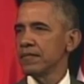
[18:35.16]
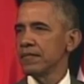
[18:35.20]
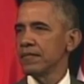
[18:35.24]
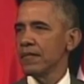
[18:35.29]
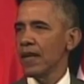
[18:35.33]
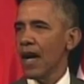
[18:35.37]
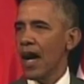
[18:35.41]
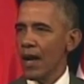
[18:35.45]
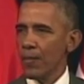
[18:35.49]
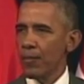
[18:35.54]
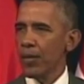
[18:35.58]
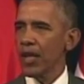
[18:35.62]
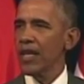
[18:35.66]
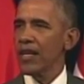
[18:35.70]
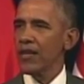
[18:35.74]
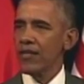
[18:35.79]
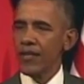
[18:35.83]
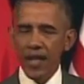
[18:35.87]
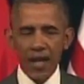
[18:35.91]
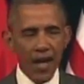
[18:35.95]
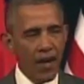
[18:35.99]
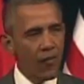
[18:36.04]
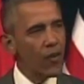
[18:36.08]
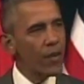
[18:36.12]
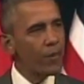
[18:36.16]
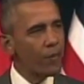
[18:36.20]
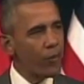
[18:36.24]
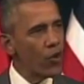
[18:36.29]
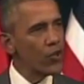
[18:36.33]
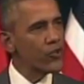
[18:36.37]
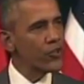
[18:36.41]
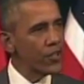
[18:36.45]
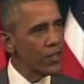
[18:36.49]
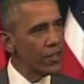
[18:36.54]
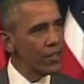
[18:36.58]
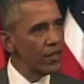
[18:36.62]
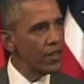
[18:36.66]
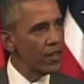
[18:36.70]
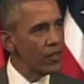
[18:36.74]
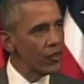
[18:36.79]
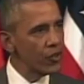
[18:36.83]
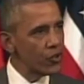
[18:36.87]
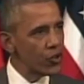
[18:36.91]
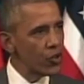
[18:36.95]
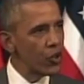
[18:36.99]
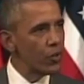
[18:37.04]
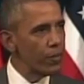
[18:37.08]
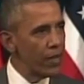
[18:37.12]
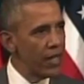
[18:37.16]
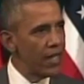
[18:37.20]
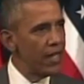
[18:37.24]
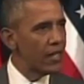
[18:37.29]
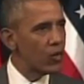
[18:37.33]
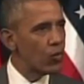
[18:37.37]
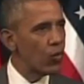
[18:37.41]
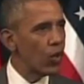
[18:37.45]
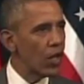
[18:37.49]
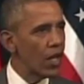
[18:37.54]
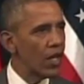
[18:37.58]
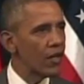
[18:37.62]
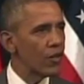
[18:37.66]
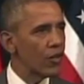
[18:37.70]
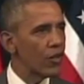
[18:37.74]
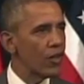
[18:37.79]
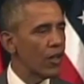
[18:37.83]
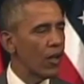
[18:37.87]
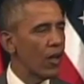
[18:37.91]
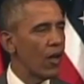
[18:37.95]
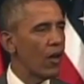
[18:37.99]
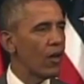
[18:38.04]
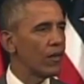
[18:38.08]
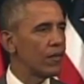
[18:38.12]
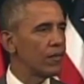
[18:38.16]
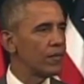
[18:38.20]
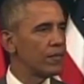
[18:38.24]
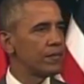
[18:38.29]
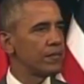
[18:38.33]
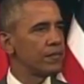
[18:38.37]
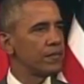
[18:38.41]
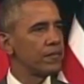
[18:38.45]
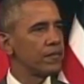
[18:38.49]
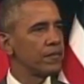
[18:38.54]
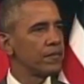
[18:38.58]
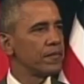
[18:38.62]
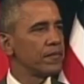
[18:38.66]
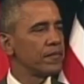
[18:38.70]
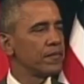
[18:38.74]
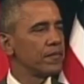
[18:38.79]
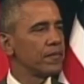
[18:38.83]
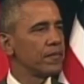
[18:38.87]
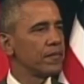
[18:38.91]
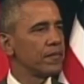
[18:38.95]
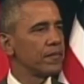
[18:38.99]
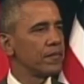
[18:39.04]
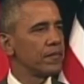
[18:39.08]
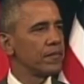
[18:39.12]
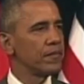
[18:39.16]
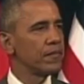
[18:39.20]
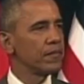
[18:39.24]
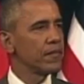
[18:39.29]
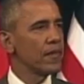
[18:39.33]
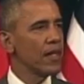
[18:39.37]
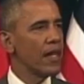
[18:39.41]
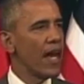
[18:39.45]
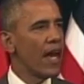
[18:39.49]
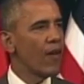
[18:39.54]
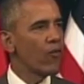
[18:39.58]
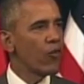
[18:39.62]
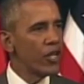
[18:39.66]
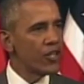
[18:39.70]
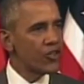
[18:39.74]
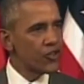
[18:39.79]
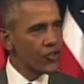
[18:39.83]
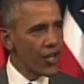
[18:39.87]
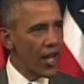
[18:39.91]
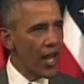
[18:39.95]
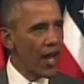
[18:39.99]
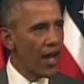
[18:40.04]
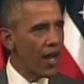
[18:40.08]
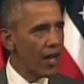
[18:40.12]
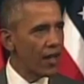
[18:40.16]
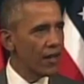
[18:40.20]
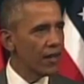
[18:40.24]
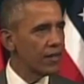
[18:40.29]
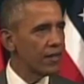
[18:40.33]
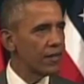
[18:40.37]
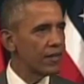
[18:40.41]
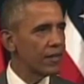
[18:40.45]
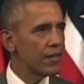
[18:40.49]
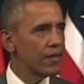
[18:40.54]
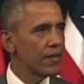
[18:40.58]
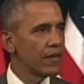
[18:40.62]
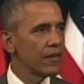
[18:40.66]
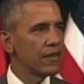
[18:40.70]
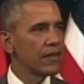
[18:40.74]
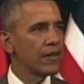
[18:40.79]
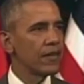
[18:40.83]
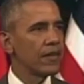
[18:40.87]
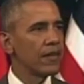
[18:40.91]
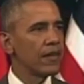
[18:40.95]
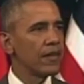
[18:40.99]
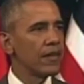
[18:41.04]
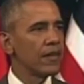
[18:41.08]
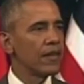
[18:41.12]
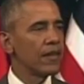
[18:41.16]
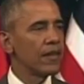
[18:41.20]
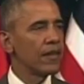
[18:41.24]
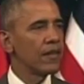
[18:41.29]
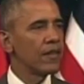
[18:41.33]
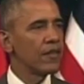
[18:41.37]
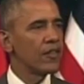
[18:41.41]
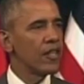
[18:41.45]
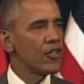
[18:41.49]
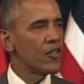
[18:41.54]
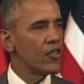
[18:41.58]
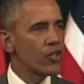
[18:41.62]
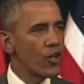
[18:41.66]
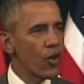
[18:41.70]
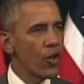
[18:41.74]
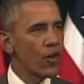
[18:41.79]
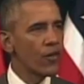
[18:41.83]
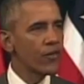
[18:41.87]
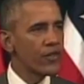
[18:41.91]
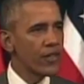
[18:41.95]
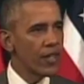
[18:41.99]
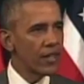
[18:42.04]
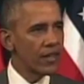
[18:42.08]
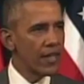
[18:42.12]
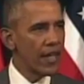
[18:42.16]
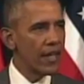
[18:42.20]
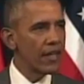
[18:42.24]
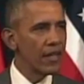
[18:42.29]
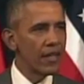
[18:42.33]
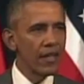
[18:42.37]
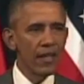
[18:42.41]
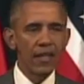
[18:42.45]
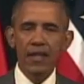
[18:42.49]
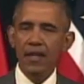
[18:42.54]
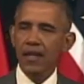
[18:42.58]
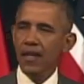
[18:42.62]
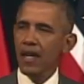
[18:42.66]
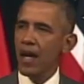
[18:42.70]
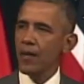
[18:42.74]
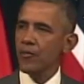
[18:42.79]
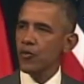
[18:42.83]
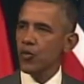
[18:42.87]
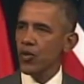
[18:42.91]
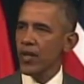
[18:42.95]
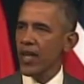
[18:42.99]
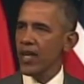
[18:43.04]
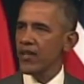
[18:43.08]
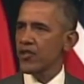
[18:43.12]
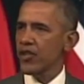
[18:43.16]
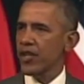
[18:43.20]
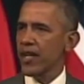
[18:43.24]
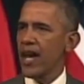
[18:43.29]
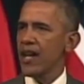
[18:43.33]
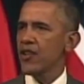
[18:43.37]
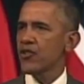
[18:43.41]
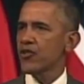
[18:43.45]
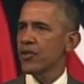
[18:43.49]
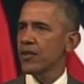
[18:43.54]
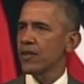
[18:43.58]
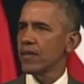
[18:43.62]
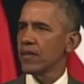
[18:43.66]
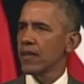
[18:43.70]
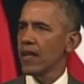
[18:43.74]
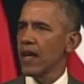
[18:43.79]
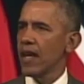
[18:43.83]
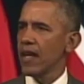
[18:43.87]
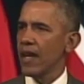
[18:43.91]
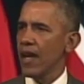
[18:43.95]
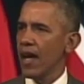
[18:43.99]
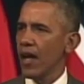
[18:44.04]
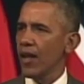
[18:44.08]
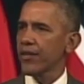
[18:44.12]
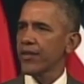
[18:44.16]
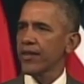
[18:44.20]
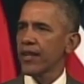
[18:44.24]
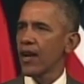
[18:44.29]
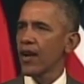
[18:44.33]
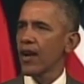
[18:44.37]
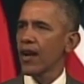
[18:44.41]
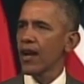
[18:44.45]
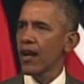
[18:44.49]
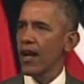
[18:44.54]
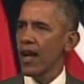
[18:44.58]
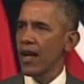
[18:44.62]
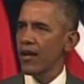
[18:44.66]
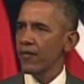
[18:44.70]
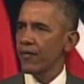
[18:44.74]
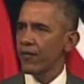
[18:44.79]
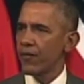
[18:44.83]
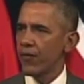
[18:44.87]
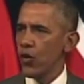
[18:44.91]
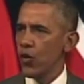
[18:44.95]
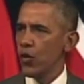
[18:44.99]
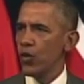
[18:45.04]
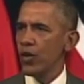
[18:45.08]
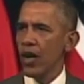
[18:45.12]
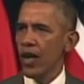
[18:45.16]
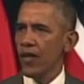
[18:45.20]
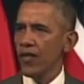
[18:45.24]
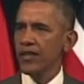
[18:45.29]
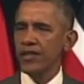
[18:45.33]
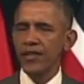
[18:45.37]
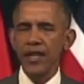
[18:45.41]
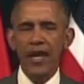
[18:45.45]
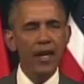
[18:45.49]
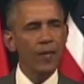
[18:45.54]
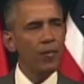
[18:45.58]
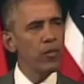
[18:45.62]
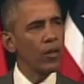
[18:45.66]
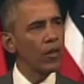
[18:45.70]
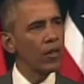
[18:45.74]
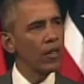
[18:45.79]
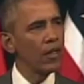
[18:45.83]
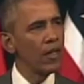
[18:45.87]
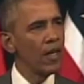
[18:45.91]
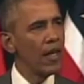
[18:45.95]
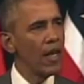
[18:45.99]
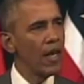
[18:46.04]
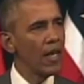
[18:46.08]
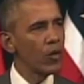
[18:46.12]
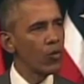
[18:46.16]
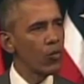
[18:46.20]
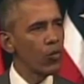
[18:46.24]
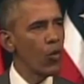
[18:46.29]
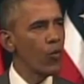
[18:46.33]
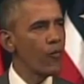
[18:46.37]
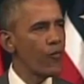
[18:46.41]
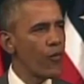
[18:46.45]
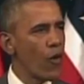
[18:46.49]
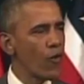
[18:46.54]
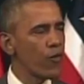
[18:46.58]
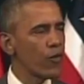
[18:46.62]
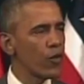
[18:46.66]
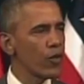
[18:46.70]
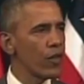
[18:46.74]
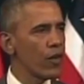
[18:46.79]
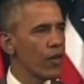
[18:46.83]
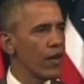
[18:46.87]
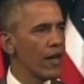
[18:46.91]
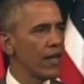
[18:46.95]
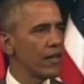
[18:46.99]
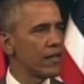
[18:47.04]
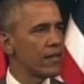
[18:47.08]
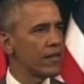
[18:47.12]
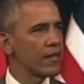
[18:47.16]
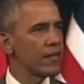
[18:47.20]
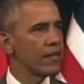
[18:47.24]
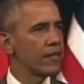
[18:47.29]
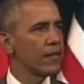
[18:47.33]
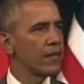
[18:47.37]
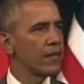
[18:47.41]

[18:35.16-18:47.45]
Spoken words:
I believe that every person should be equal under the law. Every child deserves the dignity that comes with education and health care and food on the table and a roof over their heads.